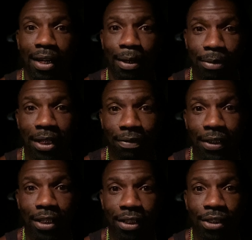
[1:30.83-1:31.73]
I'm
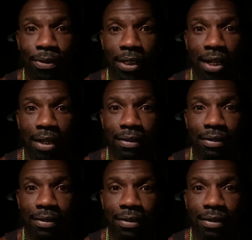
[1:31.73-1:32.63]
definitely gonna do it now.
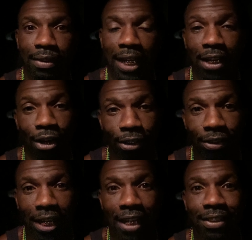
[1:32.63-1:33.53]
And
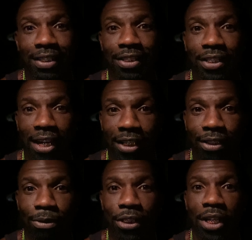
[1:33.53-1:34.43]
also gotta say shout out
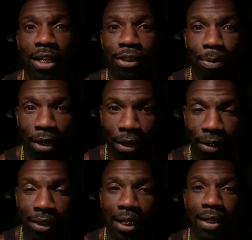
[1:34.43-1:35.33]
to Rashad
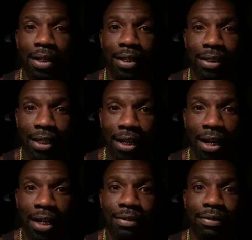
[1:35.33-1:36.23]
Jamal, the
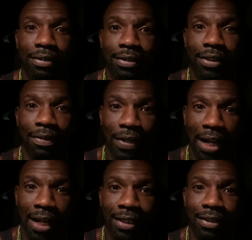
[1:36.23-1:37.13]
God,
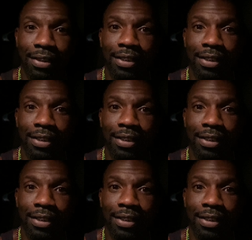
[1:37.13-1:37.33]
divine.